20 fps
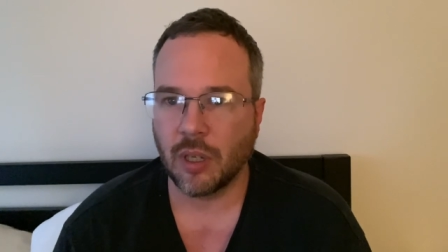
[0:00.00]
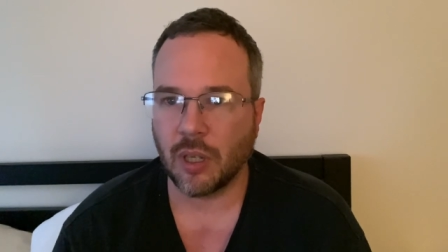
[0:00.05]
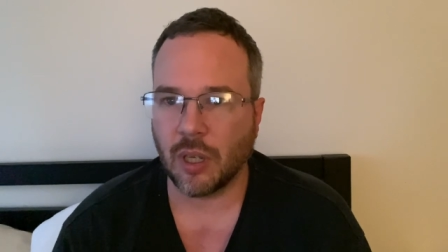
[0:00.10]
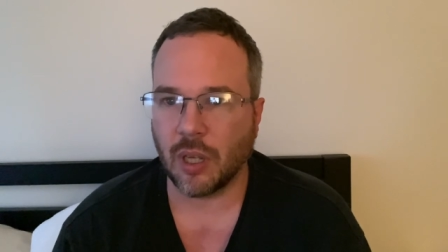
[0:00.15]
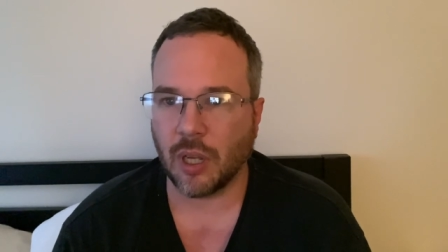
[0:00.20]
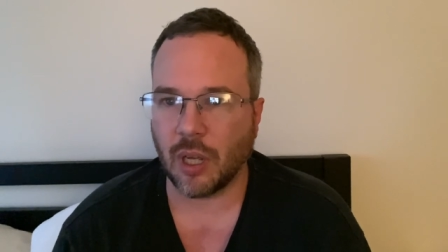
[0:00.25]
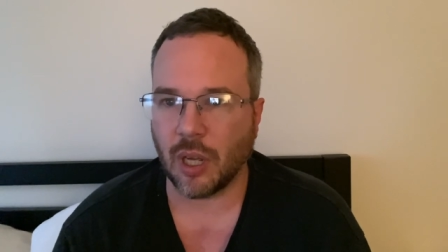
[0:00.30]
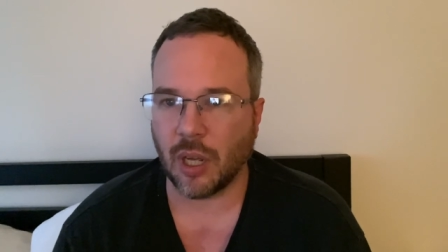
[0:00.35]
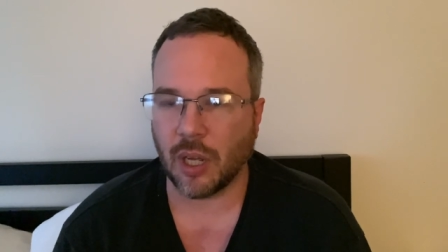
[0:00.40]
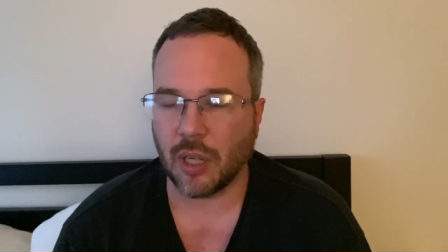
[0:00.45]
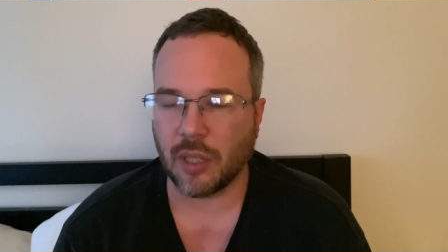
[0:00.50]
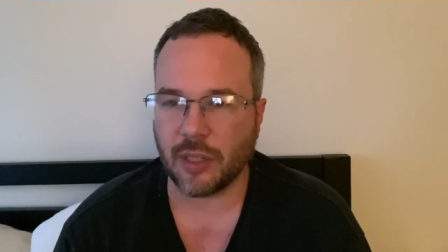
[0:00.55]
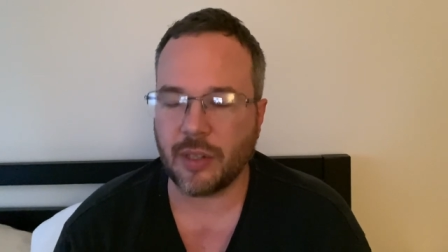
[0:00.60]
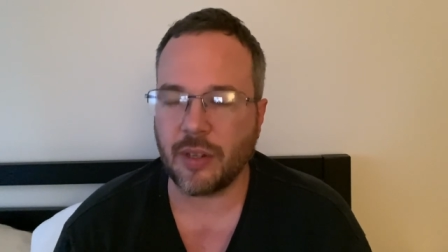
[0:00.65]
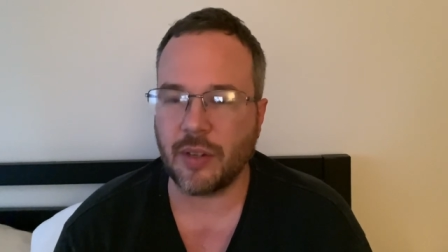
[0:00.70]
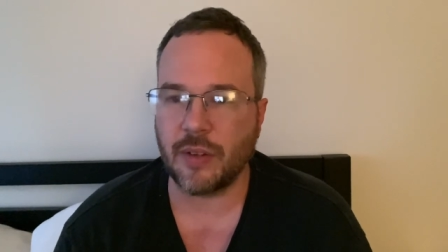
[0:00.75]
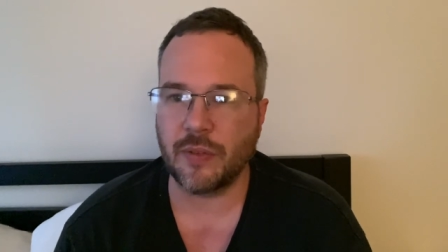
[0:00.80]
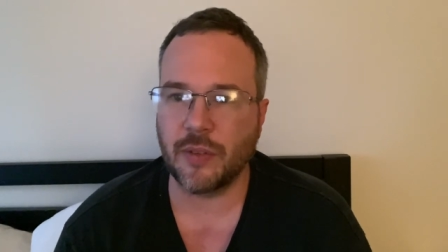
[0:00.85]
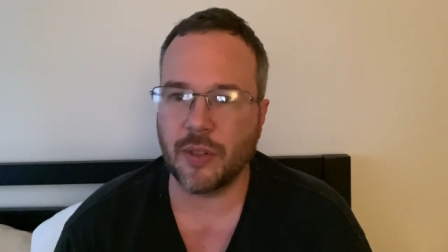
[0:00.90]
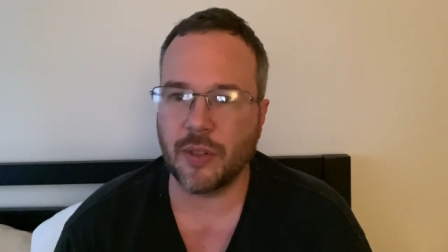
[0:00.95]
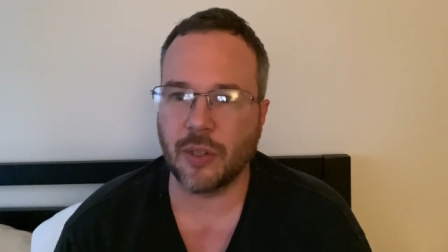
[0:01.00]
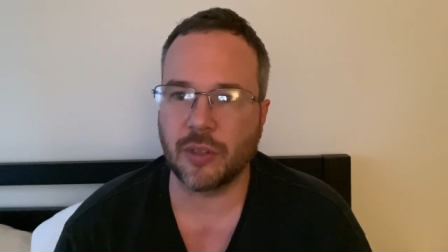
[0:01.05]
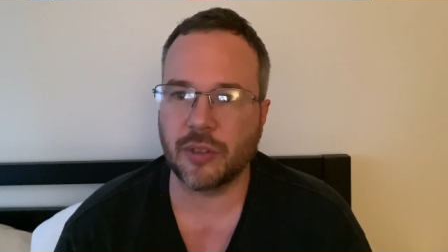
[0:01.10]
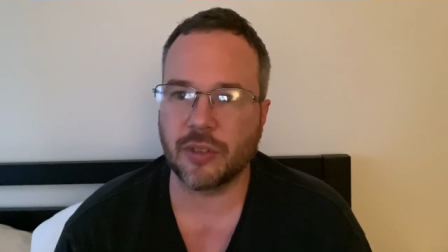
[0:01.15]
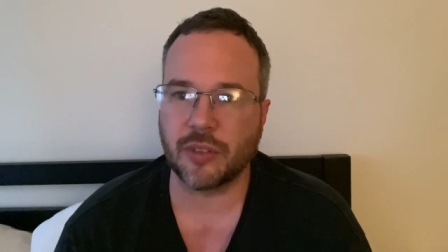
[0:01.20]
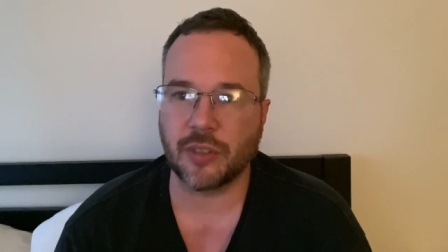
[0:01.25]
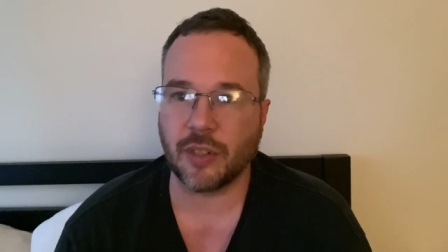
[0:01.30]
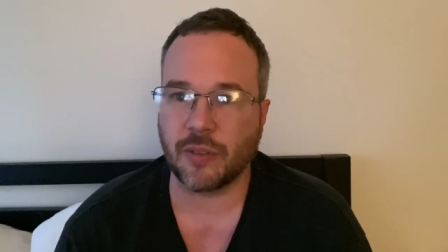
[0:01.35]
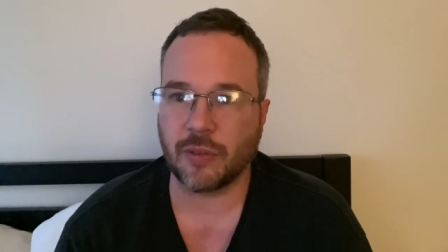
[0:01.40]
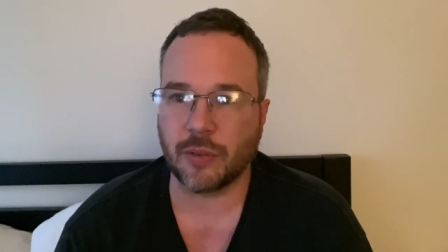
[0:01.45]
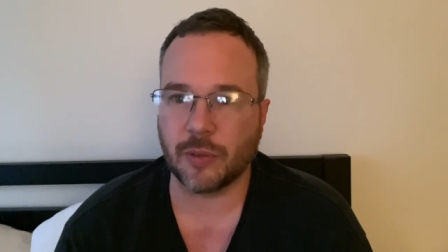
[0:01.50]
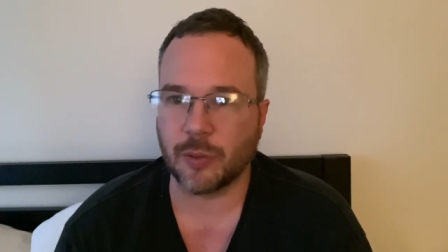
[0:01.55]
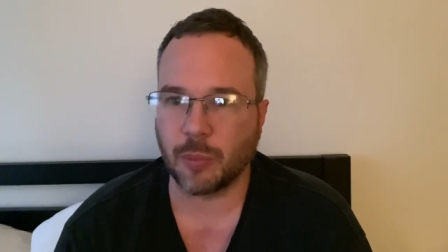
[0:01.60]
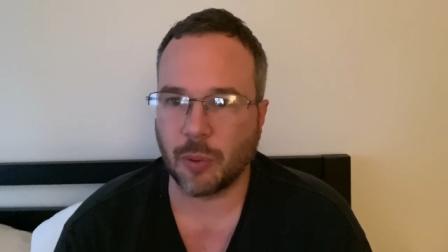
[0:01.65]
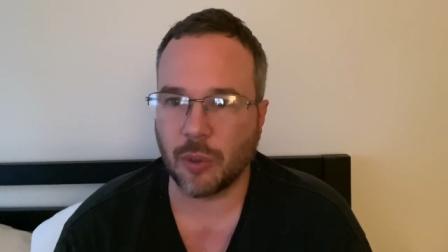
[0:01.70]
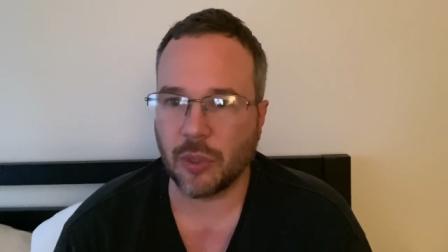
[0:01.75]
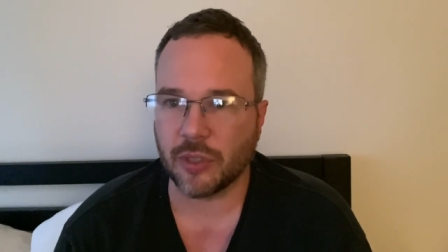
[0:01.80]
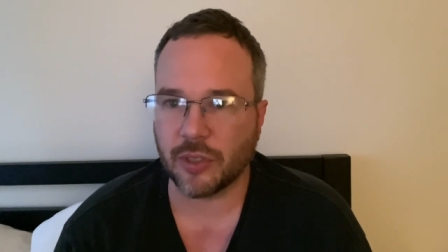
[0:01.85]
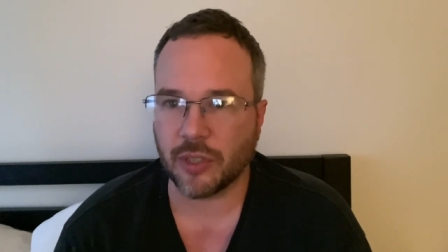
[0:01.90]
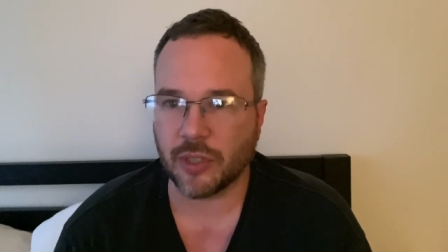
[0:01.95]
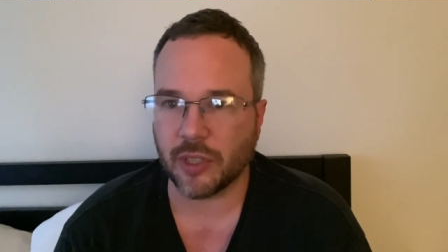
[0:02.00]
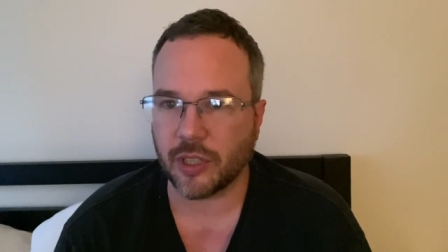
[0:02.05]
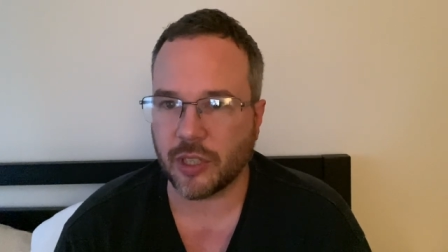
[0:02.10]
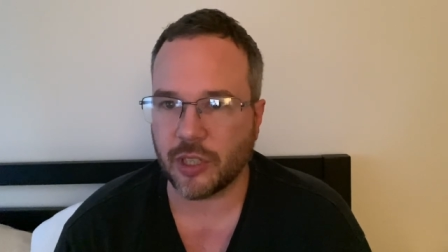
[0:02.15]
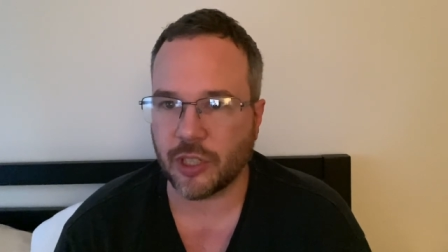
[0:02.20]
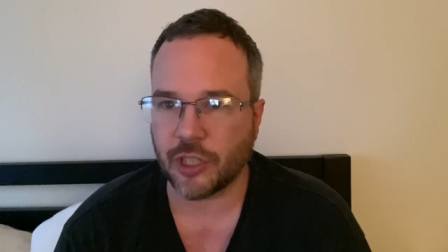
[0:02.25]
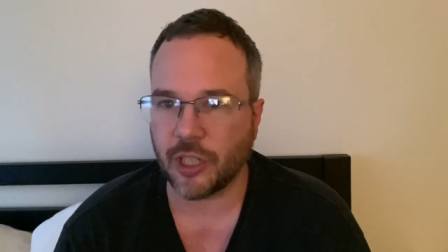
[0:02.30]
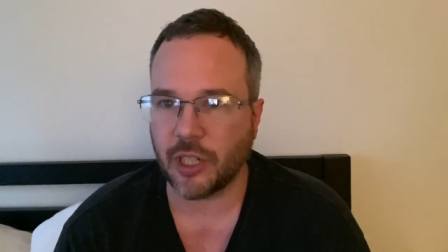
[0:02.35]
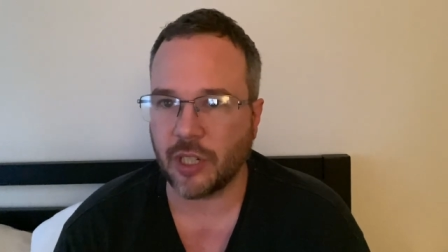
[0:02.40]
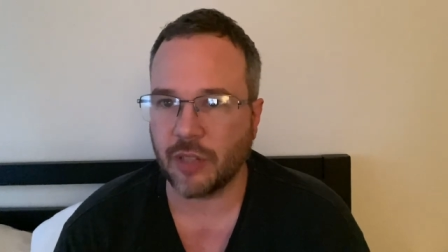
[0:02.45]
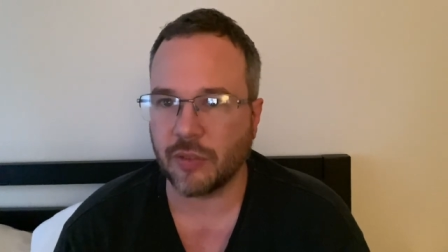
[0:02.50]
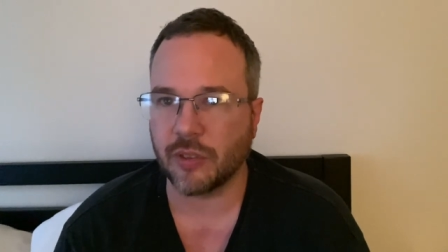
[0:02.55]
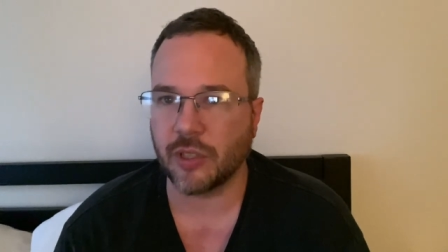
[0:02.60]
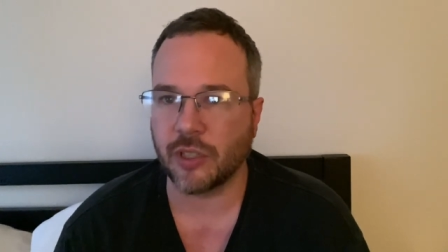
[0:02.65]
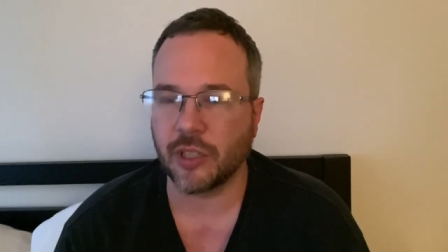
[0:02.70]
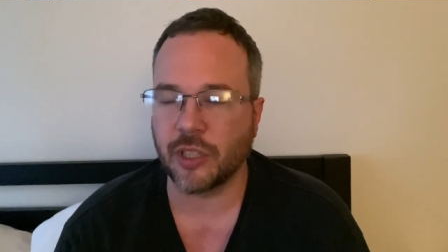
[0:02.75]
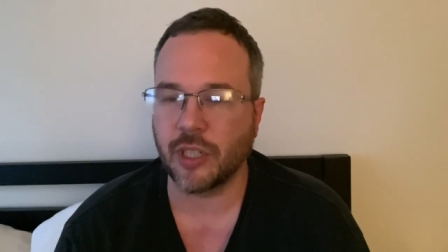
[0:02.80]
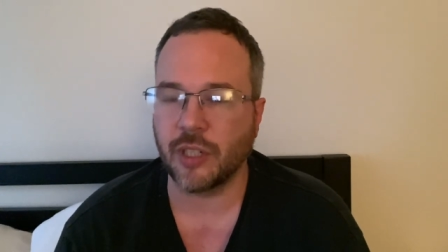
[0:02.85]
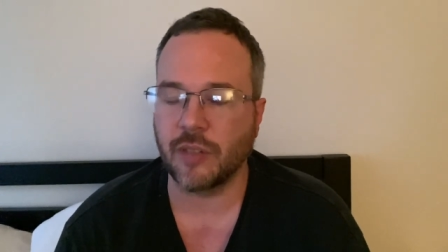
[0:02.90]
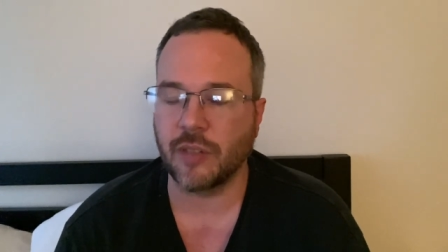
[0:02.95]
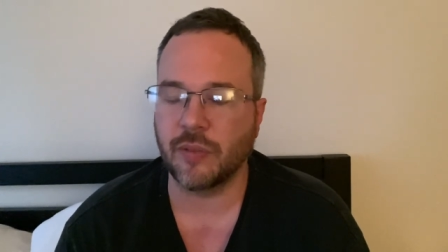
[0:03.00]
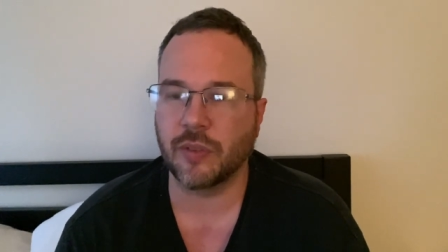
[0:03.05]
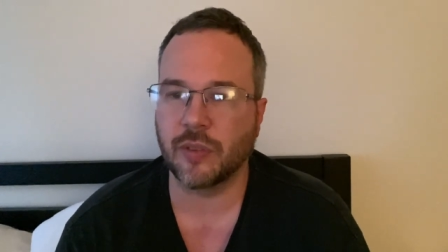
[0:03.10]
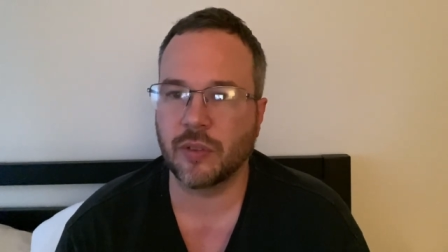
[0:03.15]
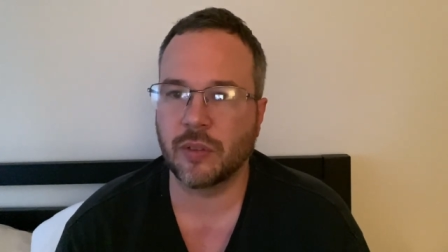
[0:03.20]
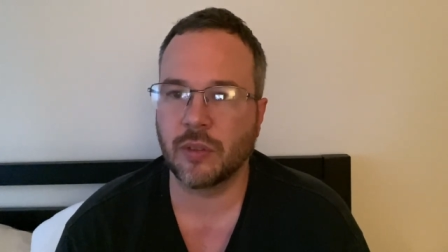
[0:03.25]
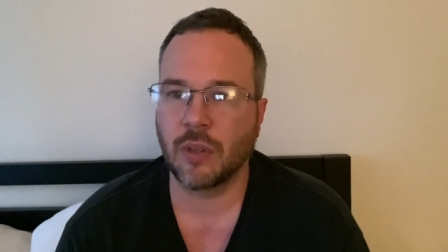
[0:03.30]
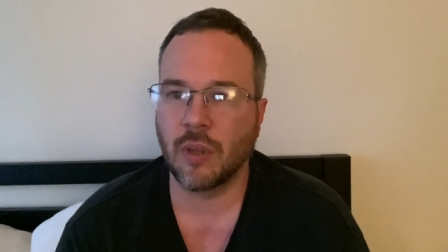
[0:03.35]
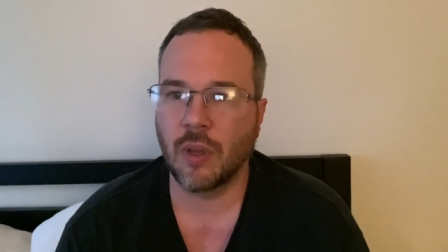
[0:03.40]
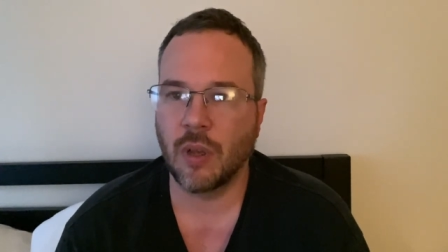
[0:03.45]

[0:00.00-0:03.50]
Uh, even though there's different sports, like the Chiefs, the Chiefs